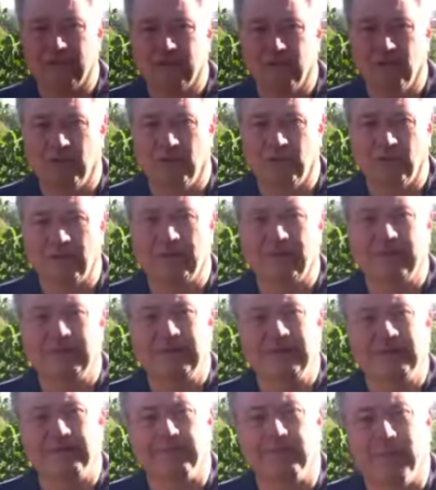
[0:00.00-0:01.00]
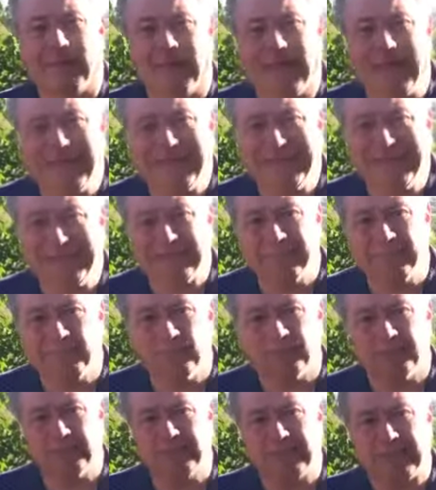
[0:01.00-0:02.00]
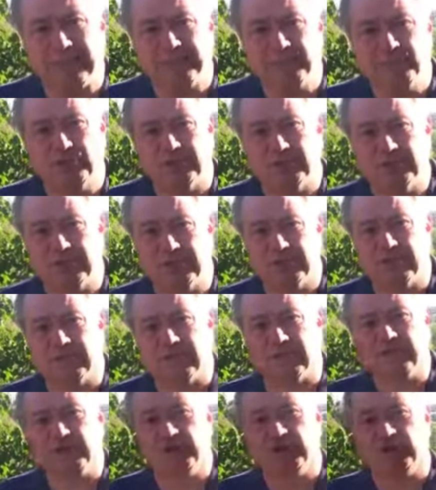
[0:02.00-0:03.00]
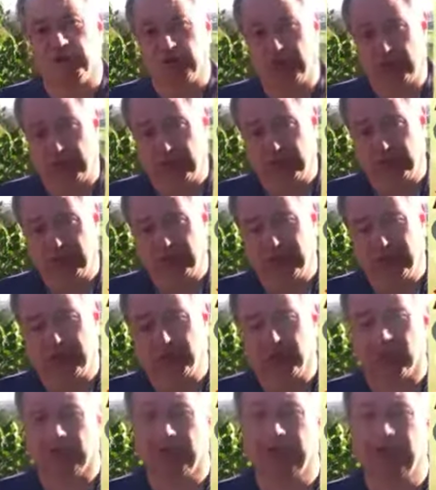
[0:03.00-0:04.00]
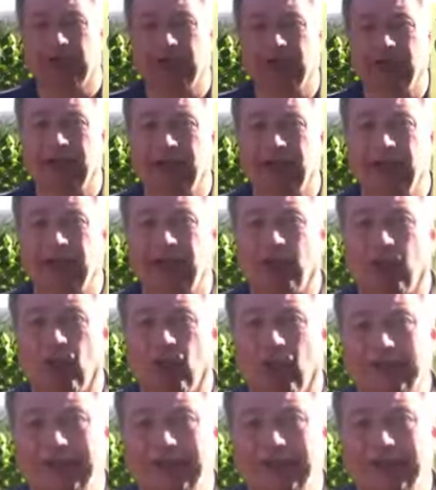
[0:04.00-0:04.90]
own buying perceptions of you. In other words, what